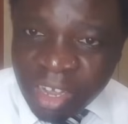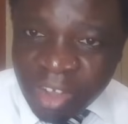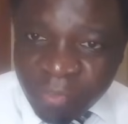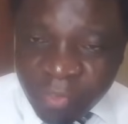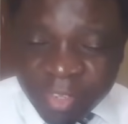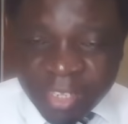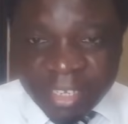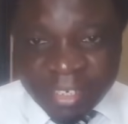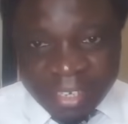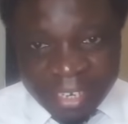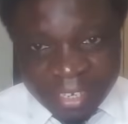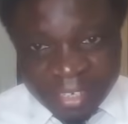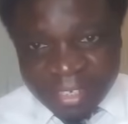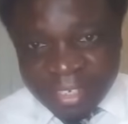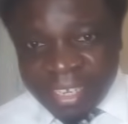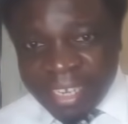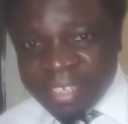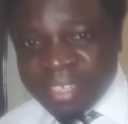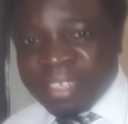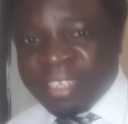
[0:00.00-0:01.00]
for the
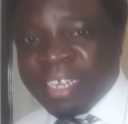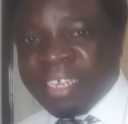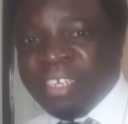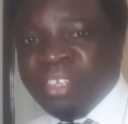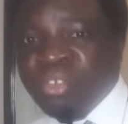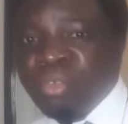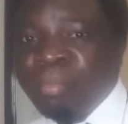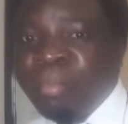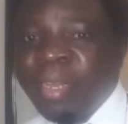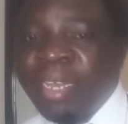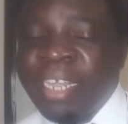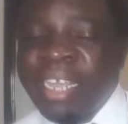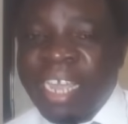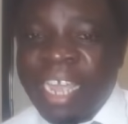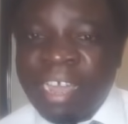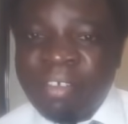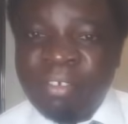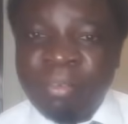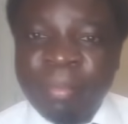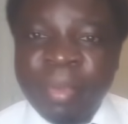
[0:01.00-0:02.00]
success that Jubilee
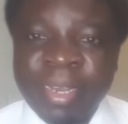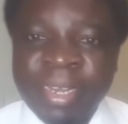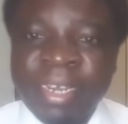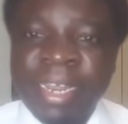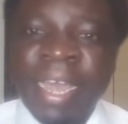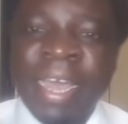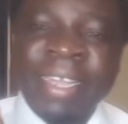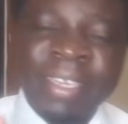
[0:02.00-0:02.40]
government